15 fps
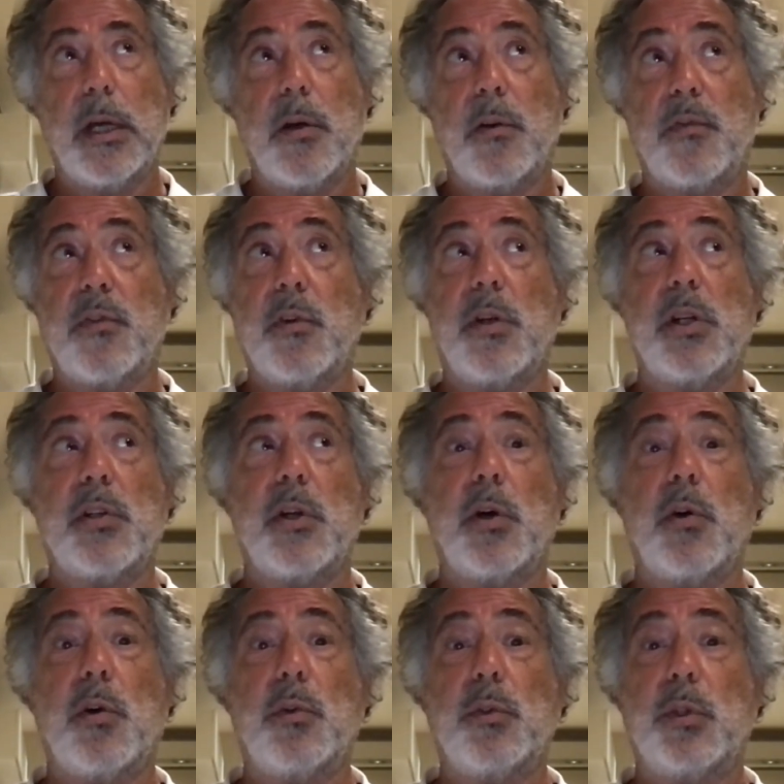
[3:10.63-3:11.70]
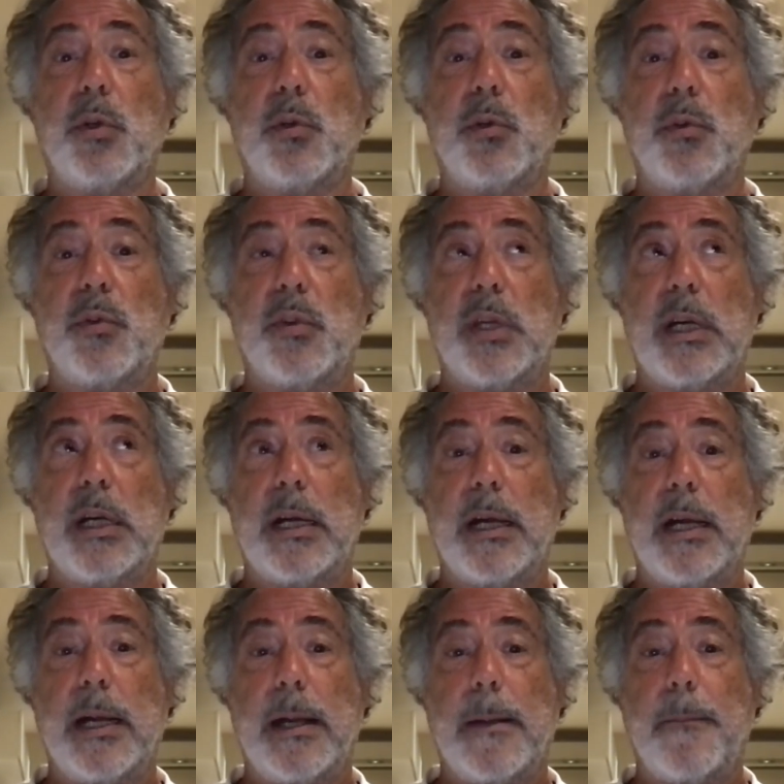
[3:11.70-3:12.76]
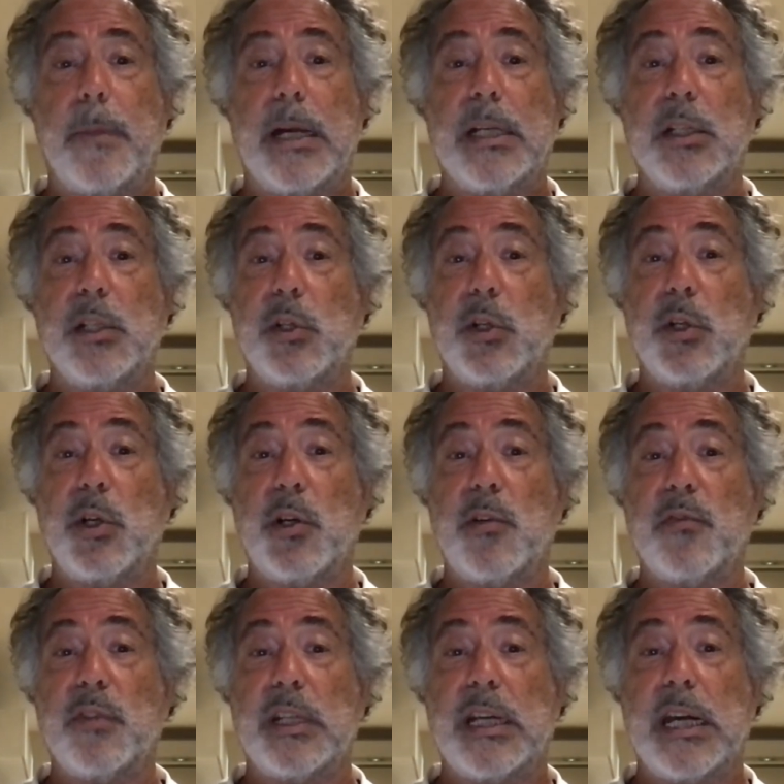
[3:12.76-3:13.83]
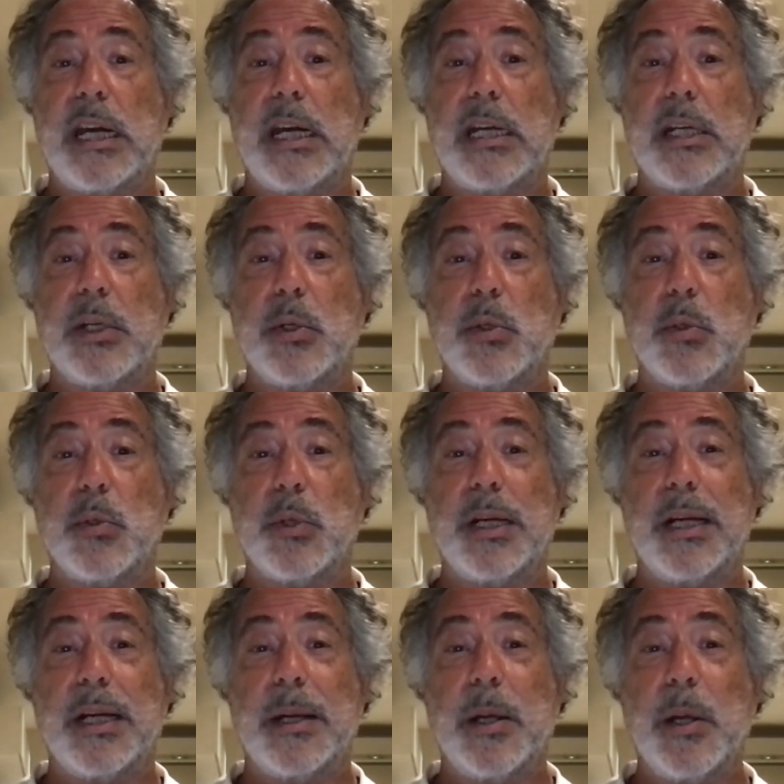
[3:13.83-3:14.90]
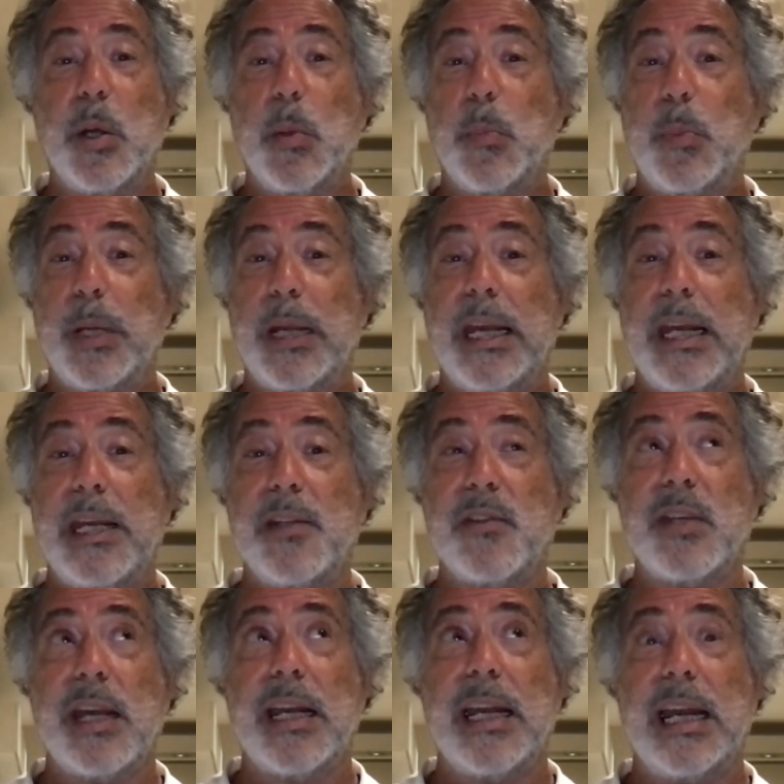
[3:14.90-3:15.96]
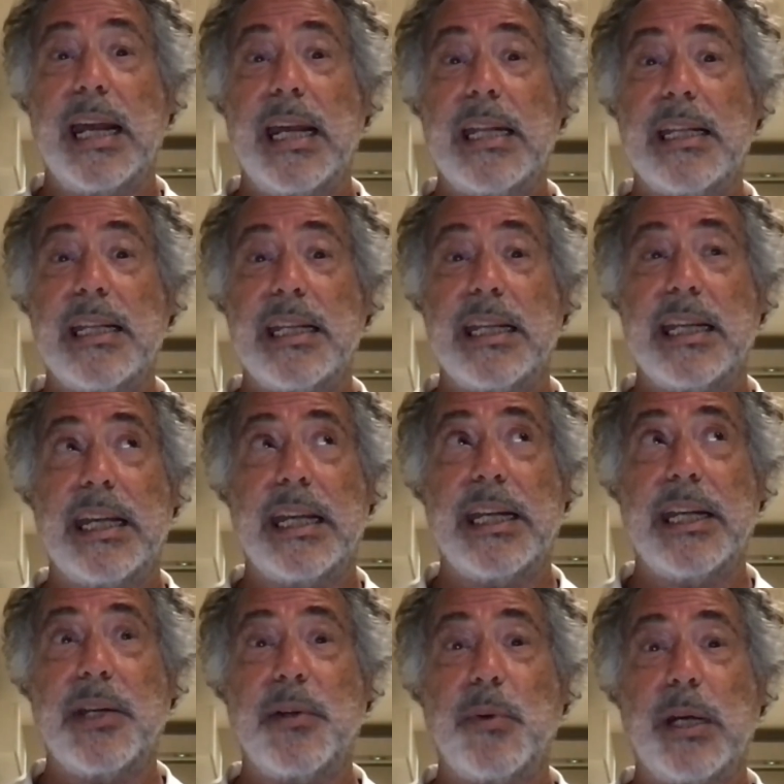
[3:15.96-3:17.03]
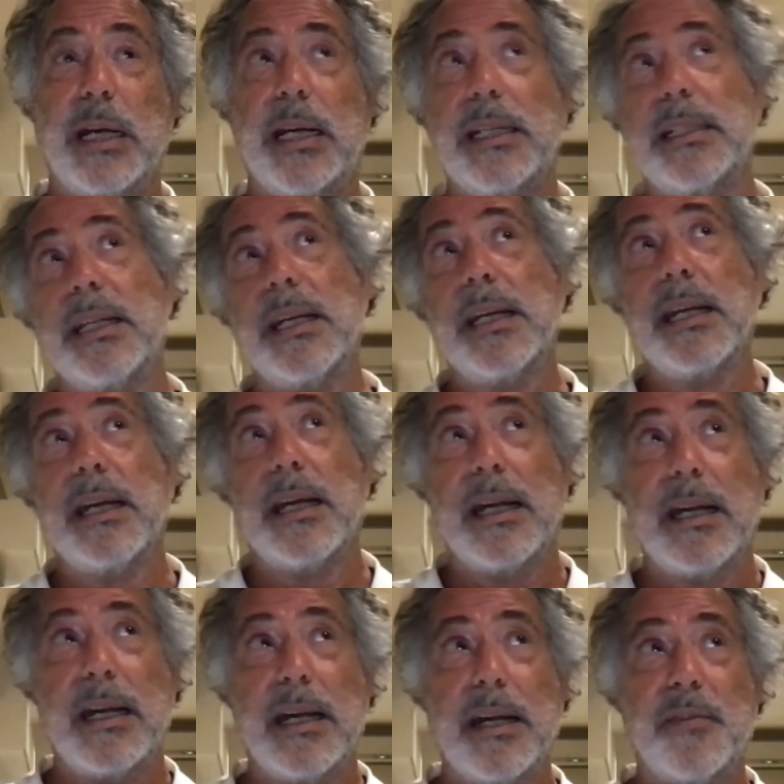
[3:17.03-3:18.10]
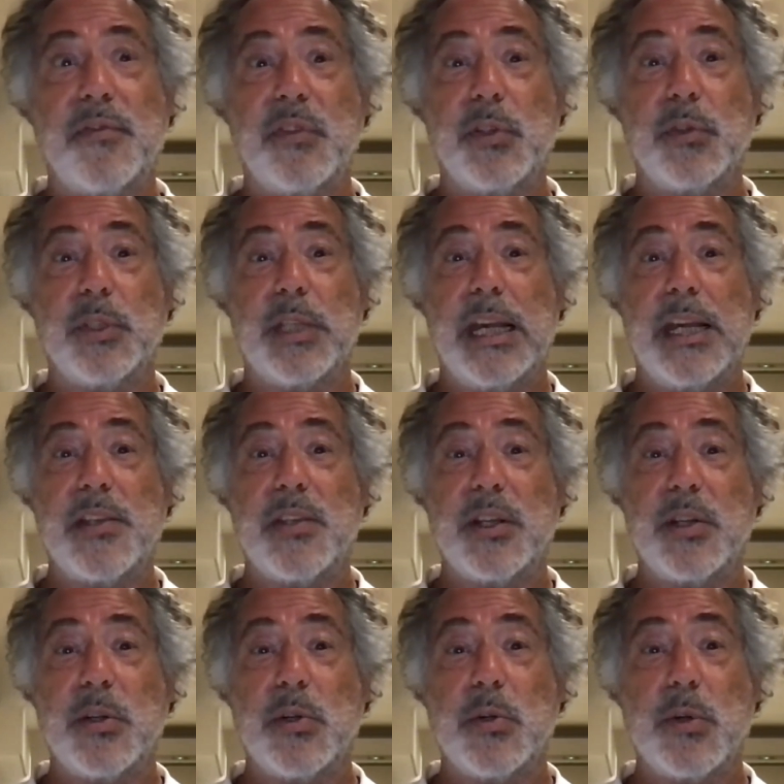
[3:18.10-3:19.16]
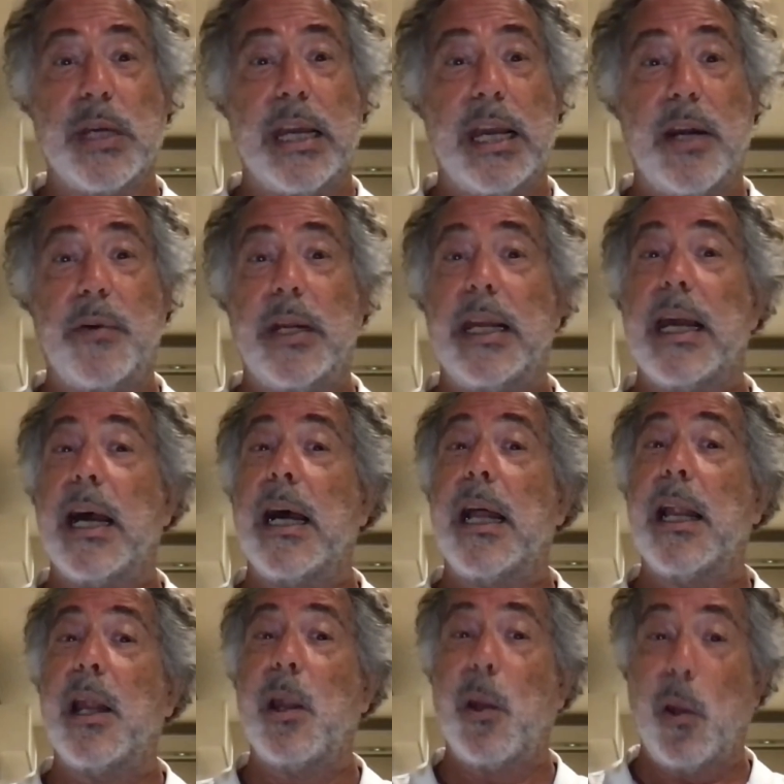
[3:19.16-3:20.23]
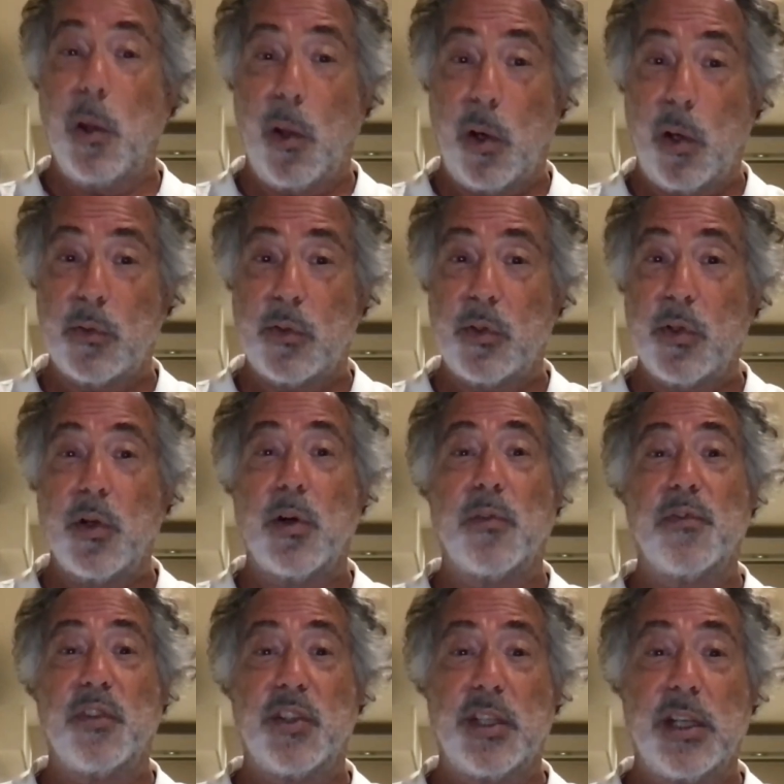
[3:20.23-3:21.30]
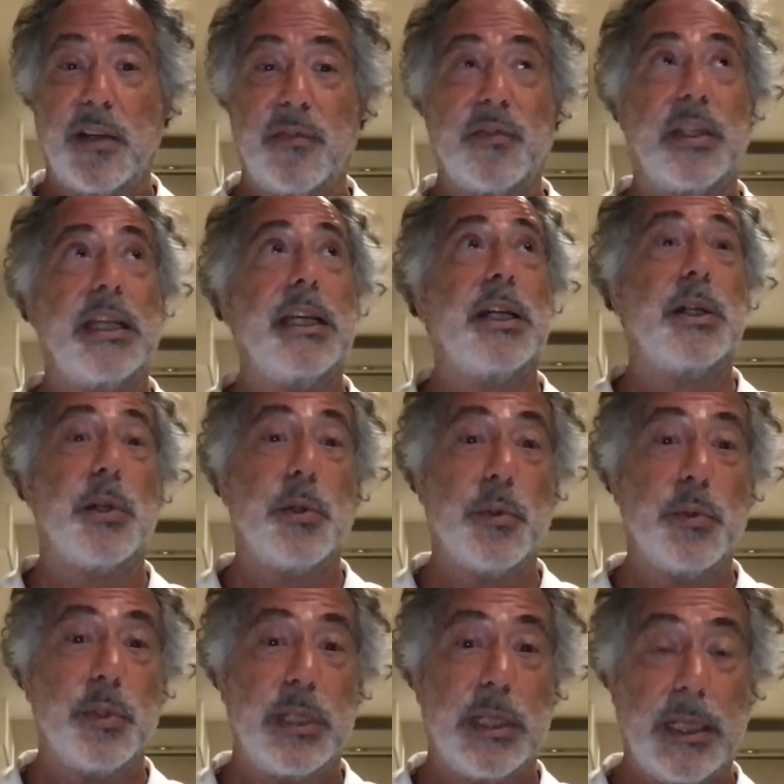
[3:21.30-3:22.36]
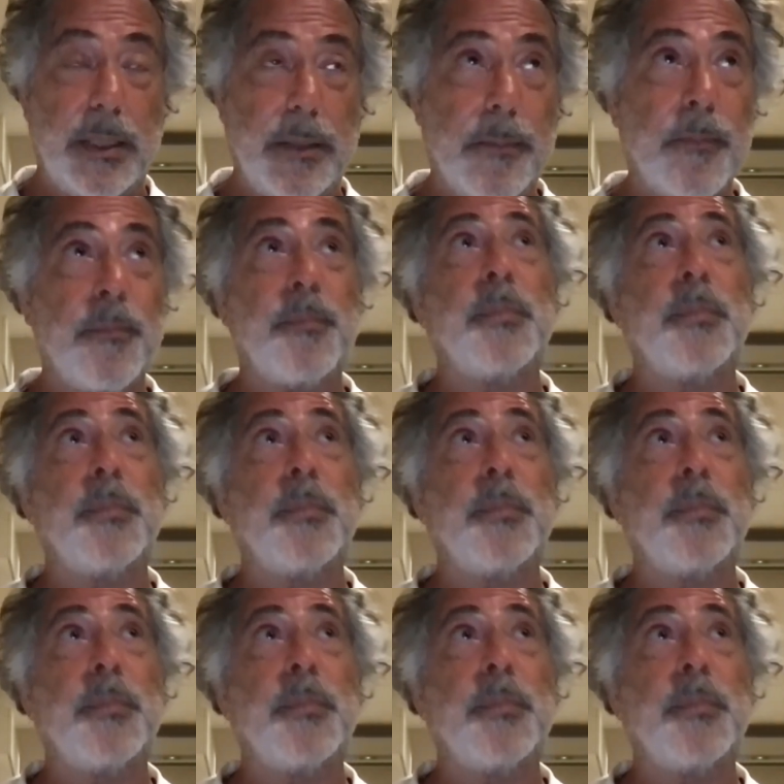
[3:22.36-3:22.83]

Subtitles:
Of course, all those Antonov cargo planes landing in Iran a few days ago, carrying a lot of stuff, including